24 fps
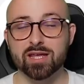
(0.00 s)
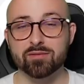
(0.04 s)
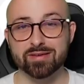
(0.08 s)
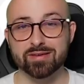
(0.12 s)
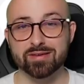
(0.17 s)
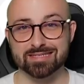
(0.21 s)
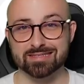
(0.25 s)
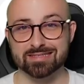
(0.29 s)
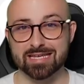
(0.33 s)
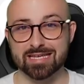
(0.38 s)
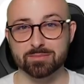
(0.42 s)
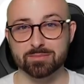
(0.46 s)
of
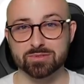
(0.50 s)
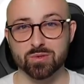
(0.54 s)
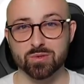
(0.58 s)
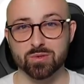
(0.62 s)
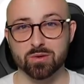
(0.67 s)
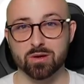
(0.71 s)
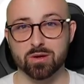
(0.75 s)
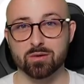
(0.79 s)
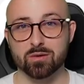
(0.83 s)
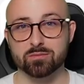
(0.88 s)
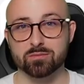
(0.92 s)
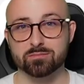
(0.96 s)
his attempts
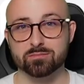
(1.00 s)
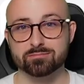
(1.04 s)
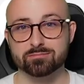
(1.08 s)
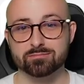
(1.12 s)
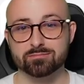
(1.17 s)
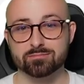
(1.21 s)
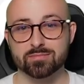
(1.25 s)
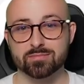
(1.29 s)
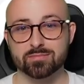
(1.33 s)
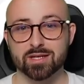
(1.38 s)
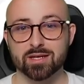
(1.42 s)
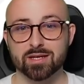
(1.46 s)
on goal.
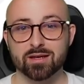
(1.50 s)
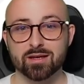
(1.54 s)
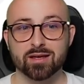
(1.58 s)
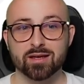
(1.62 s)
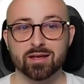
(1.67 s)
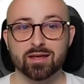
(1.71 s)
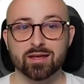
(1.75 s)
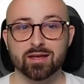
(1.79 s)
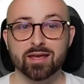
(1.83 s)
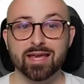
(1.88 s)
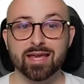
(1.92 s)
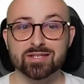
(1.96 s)

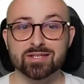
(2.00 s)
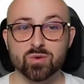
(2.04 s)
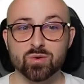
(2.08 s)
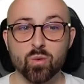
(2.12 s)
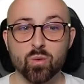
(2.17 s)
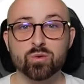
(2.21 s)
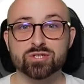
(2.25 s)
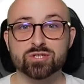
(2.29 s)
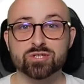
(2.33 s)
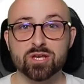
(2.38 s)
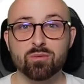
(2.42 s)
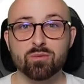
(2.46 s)
He is
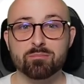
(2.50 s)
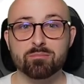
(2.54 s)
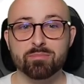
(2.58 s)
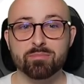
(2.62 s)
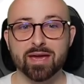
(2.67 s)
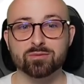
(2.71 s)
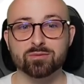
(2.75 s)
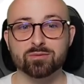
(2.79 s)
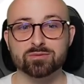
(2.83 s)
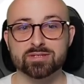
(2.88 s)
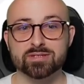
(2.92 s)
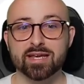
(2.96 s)
also on
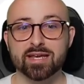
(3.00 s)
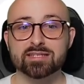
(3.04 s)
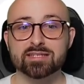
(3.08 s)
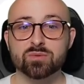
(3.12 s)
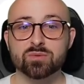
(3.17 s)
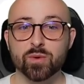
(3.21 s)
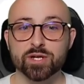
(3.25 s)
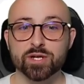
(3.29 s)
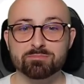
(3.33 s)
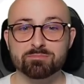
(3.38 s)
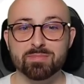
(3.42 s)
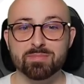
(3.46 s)

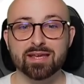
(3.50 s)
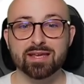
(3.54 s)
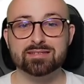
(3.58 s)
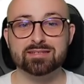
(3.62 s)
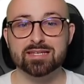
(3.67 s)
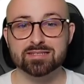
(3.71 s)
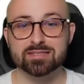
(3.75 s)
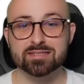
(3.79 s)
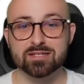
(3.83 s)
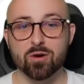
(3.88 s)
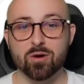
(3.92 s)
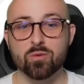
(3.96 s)
penalties, which makes
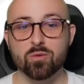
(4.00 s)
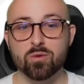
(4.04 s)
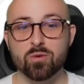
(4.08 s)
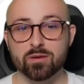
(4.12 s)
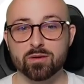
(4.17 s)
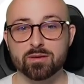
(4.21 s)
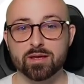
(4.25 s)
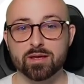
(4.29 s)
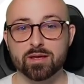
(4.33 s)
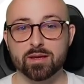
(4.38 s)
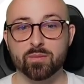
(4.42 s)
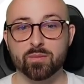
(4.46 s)

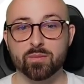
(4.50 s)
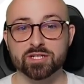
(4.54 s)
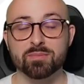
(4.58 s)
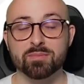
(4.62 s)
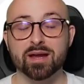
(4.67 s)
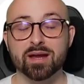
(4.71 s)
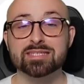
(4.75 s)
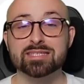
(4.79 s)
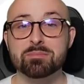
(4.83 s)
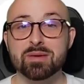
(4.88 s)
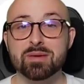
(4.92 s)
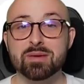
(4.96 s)

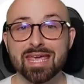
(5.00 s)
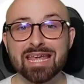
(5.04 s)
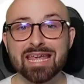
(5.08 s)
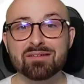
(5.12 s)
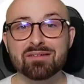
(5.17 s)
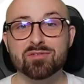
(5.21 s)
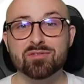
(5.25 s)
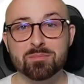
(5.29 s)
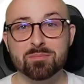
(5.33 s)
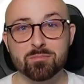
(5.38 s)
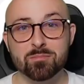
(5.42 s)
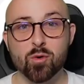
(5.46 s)
him
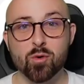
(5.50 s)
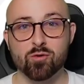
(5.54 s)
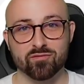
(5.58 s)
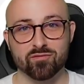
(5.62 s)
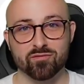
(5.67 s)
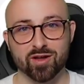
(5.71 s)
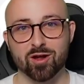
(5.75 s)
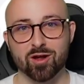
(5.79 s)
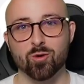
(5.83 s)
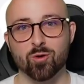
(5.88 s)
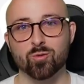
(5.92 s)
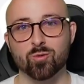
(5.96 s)
even more
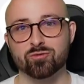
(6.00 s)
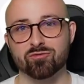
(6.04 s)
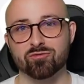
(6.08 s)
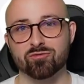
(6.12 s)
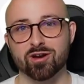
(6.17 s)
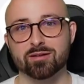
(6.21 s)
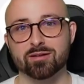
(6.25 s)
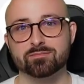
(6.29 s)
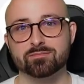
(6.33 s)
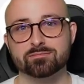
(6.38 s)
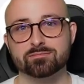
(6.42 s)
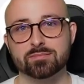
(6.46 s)
of a goal
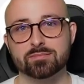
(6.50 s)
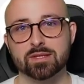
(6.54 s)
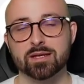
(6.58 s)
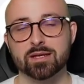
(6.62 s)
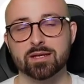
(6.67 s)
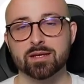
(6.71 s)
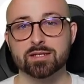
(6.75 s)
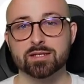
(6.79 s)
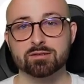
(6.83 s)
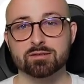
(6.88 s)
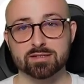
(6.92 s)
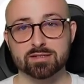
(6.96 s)
threat.
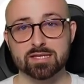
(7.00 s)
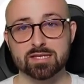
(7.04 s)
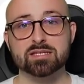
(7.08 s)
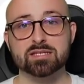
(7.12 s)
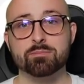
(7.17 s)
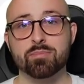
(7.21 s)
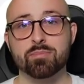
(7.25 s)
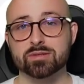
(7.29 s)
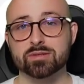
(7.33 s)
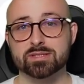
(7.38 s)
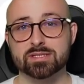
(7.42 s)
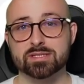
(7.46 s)
Right, so that's
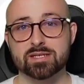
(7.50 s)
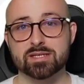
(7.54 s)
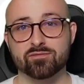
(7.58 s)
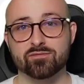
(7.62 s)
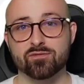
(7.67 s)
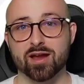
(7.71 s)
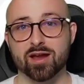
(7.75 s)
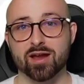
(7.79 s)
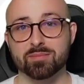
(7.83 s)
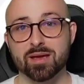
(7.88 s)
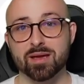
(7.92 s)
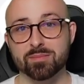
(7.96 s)
a positive
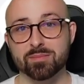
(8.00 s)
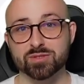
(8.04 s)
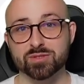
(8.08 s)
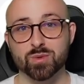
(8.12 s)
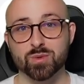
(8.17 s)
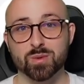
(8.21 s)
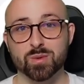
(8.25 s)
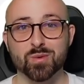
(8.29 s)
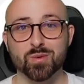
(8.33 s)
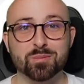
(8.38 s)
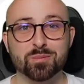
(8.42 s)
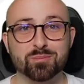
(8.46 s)
frame. That means
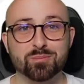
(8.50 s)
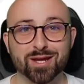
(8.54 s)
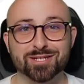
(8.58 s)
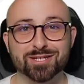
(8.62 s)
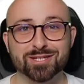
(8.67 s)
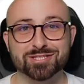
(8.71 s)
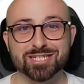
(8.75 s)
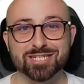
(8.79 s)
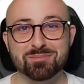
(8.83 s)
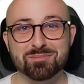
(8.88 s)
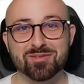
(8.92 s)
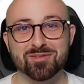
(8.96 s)
we want to bring
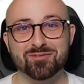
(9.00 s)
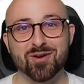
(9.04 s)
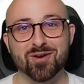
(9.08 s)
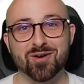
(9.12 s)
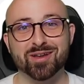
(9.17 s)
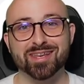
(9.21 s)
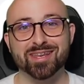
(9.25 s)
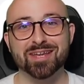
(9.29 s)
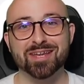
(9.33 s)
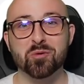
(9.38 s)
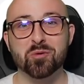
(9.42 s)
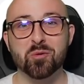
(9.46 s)
in Jamie
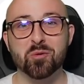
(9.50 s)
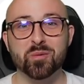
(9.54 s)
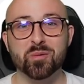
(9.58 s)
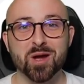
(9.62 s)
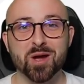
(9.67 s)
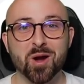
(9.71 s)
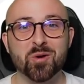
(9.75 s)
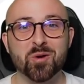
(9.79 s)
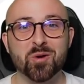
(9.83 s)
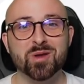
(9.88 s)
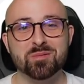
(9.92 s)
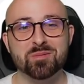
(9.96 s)
Vardy or we
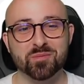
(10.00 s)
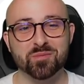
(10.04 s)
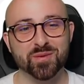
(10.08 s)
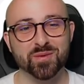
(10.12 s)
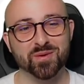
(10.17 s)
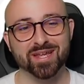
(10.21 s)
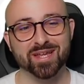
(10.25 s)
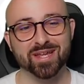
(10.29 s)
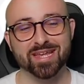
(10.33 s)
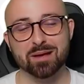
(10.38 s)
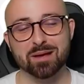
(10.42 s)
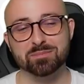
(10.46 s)
own him, we
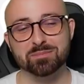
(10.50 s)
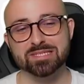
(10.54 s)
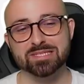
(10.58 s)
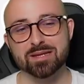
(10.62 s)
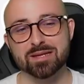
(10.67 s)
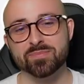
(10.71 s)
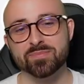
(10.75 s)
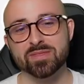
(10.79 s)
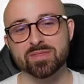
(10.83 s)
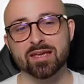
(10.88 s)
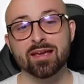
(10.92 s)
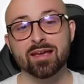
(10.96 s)
want to captain
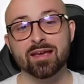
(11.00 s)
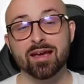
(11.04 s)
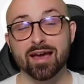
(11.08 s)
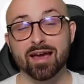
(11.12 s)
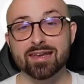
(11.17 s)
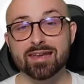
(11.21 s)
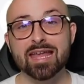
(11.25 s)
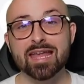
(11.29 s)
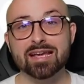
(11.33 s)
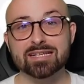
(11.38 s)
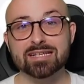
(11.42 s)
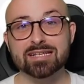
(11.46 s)
him.
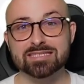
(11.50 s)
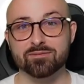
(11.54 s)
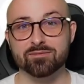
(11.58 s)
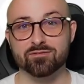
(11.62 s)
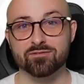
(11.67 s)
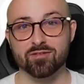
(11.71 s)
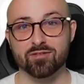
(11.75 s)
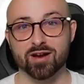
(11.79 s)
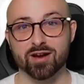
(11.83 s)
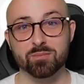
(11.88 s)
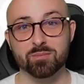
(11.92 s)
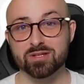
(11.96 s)
A negative
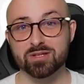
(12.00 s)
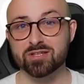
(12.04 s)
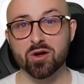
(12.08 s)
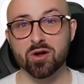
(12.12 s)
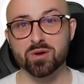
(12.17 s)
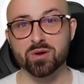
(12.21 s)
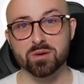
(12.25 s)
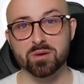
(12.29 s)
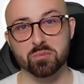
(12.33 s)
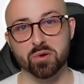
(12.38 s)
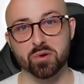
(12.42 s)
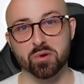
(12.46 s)
frame, we
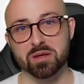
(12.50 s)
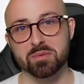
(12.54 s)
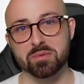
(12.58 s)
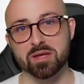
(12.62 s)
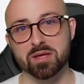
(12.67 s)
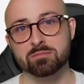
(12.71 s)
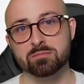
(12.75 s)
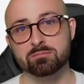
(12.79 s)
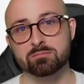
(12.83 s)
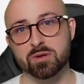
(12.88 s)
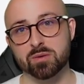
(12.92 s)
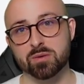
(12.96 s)
don't want to bring him
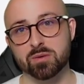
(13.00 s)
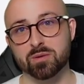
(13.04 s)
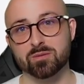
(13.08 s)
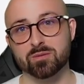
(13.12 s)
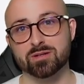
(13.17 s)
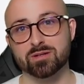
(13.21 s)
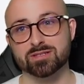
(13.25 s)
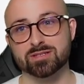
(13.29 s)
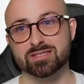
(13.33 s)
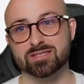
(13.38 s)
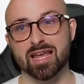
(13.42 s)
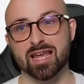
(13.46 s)
in. We
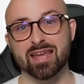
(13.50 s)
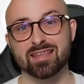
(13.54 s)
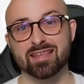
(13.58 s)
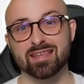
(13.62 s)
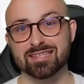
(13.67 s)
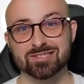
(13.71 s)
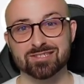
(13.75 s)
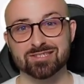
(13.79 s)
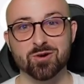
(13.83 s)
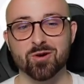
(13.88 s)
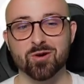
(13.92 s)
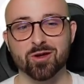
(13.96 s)
want to say that
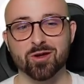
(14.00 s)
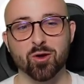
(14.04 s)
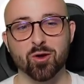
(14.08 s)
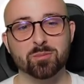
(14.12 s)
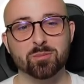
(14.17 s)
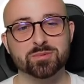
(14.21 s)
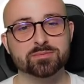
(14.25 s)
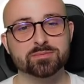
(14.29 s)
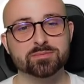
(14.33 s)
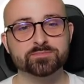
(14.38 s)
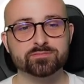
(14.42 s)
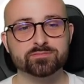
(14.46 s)
he's not a good
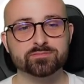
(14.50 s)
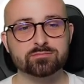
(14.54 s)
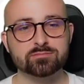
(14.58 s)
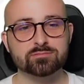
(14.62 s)
option.